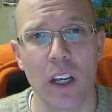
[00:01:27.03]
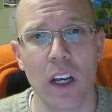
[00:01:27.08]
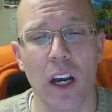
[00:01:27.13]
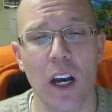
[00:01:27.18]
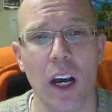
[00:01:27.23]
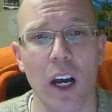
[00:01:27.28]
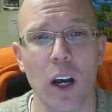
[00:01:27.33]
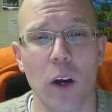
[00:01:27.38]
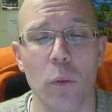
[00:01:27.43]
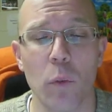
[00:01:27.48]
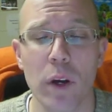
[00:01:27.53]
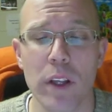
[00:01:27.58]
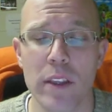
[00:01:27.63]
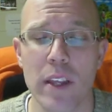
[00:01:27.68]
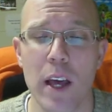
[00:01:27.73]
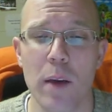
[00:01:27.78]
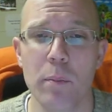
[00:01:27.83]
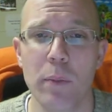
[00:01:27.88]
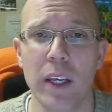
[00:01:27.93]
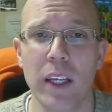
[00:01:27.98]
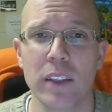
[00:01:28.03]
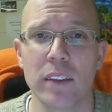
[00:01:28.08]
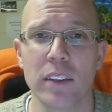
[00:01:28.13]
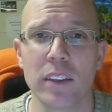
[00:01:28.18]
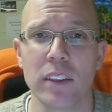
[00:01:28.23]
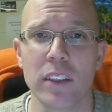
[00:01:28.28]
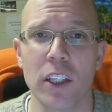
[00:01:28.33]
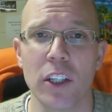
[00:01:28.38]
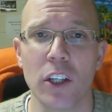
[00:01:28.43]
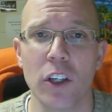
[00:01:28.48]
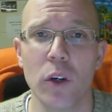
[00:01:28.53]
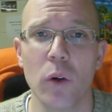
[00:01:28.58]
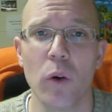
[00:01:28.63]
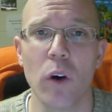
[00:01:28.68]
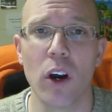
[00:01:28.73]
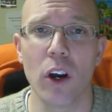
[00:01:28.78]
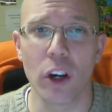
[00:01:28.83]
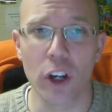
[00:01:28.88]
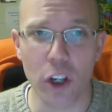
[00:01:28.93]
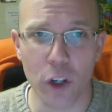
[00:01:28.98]
And what that means is that you
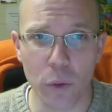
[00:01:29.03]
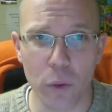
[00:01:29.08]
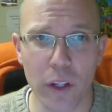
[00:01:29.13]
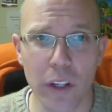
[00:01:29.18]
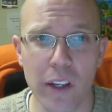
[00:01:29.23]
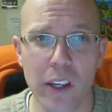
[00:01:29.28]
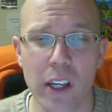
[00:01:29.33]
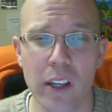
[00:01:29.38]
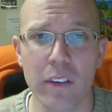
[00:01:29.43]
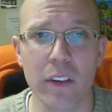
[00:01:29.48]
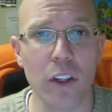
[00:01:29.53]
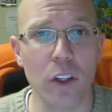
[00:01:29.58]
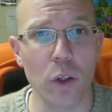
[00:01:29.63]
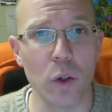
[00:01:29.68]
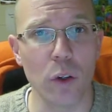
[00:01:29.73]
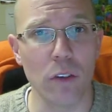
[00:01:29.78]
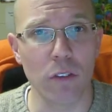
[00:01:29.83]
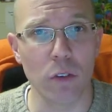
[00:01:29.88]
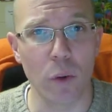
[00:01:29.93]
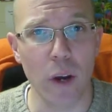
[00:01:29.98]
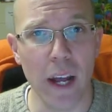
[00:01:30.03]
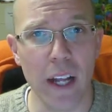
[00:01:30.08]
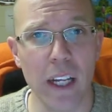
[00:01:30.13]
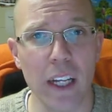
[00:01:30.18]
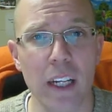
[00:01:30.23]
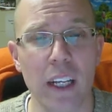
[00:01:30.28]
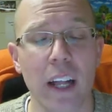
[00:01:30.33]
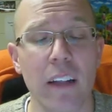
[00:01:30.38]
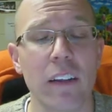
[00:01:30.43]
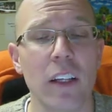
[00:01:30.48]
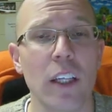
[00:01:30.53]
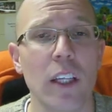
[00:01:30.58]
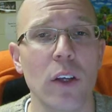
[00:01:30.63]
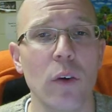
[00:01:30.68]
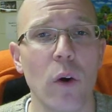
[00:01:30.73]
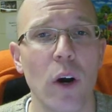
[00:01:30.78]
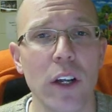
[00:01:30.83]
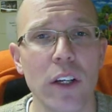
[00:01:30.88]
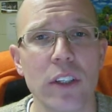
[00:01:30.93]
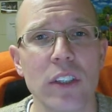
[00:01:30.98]
are agreeing that you have read it and that you
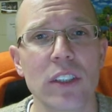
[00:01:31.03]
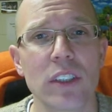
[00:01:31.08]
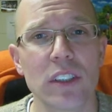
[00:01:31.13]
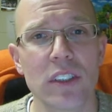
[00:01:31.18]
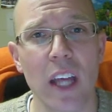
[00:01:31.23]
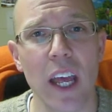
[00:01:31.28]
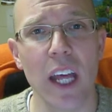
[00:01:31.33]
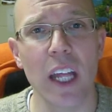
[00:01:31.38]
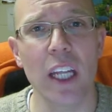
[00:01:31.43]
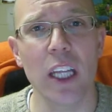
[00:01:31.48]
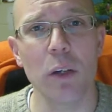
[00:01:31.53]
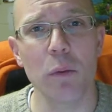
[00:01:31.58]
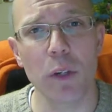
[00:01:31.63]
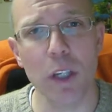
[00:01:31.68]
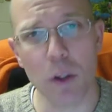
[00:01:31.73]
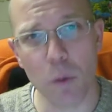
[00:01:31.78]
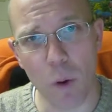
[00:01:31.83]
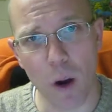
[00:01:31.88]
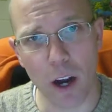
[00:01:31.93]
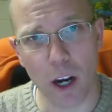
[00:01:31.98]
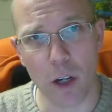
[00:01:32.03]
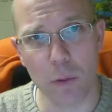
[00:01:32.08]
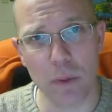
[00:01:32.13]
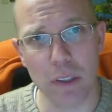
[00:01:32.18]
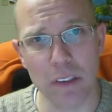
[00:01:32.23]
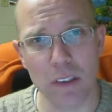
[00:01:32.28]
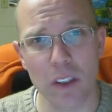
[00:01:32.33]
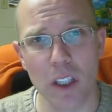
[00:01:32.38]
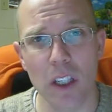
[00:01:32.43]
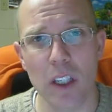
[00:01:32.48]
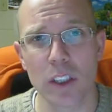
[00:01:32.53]
understand the requirements.